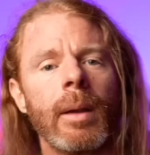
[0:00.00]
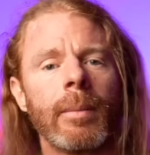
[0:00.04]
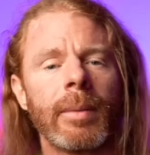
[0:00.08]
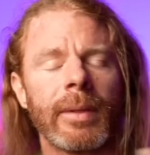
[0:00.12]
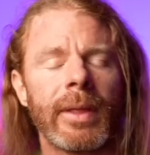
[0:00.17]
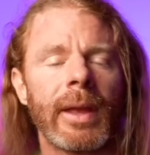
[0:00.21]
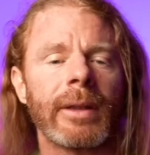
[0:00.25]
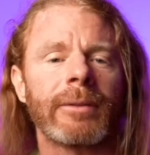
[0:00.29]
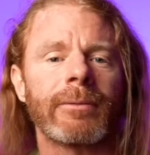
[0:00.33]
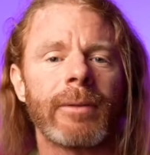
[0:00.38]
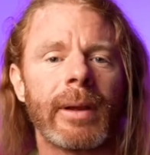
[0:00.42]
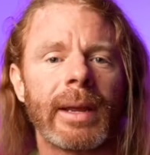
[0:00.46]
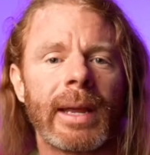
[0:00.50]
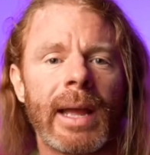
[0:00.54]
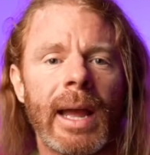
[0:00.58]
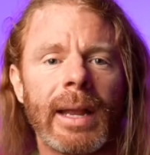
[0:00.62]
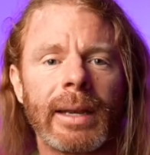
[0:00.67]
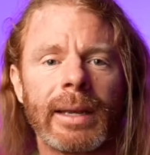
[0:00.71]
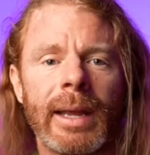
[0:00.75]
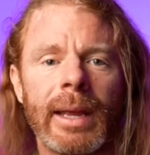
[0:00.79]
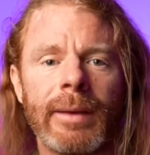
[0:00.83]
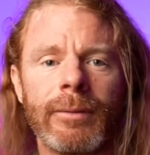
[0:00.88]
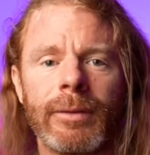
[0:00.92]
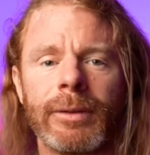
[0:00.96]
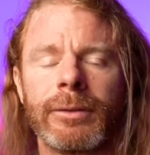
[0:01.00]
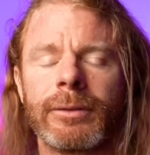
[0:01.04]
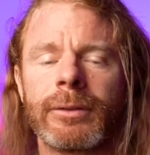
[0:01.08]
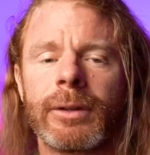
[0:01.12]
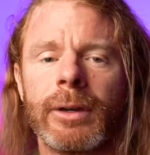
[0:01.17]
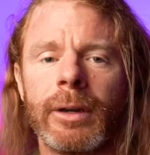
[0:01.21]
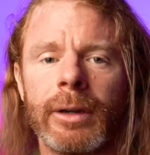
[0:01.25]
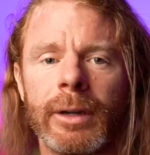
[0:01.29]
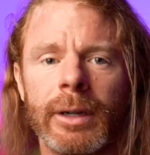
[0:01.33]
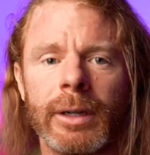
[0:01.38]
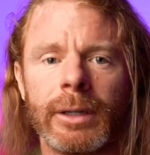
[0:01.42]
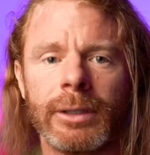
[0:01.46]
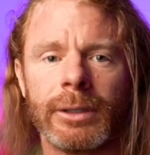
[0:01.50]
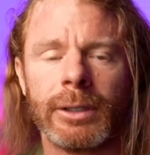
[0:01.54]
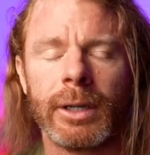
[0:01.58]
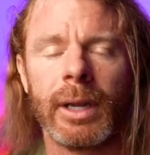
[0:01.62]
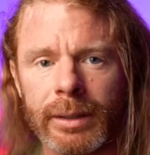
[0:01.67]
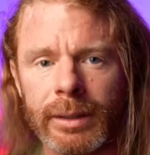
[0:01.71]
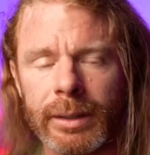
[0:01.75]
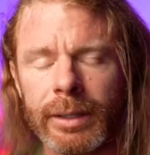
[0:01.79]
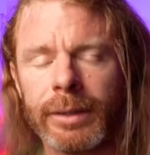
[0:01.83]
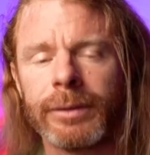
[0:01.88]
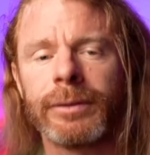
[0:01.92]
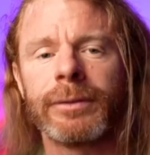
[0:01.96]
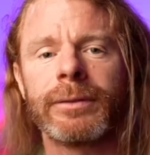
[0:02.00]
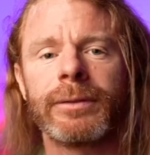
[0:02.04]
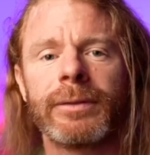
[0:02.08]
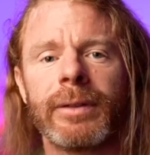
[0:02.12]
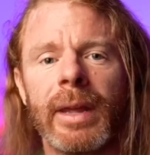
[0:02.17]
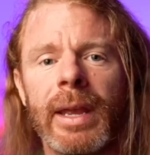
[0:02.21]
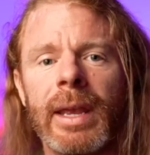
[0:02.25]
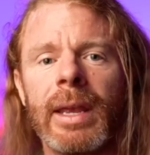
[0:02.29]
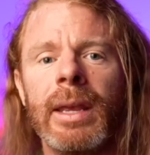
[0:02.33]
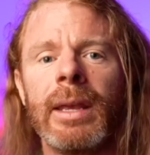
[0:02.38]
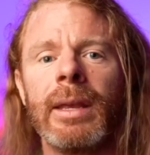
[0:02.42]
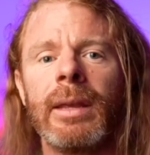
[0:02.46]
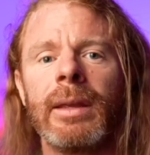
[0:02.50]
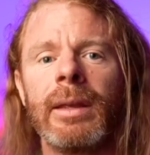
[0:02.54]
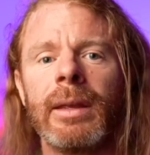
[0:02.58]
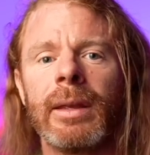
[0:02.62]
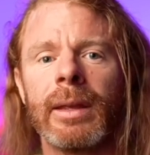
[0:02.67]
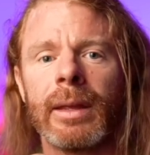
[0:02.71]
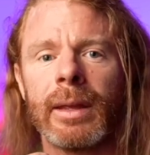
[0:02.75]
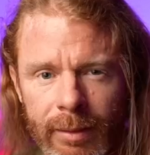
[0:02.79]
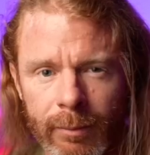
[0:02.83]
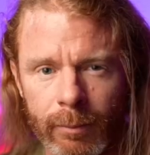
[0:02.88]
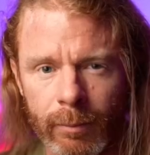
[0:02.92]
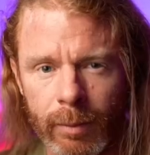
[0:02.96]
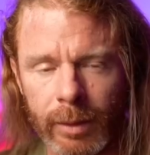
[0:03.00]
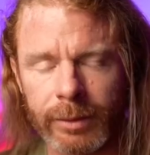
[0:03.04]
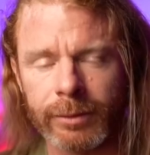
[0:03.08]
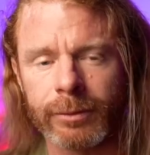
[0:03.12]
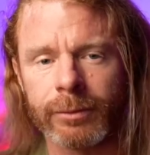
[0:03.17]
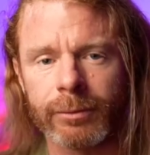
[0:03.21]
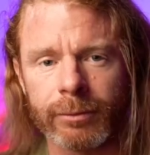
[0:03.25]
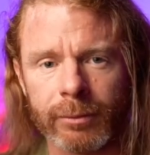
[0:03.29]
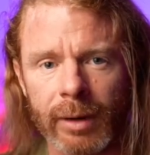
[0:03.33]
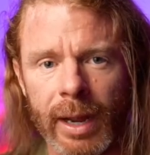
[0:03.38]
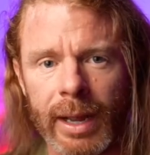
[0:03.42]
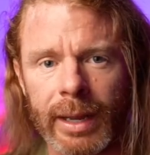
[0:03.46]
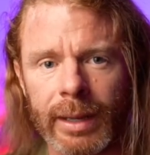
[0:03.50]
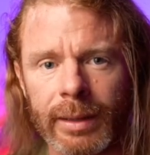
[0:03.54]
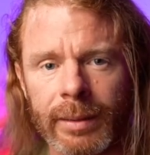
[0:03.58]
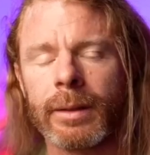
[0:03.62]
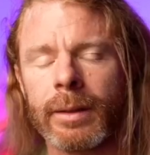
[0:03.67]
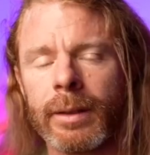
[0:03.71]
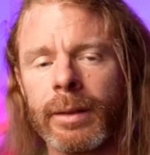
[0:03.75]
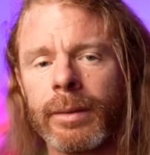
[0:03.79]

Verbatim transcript: But that's why God gave us courage to say what's right,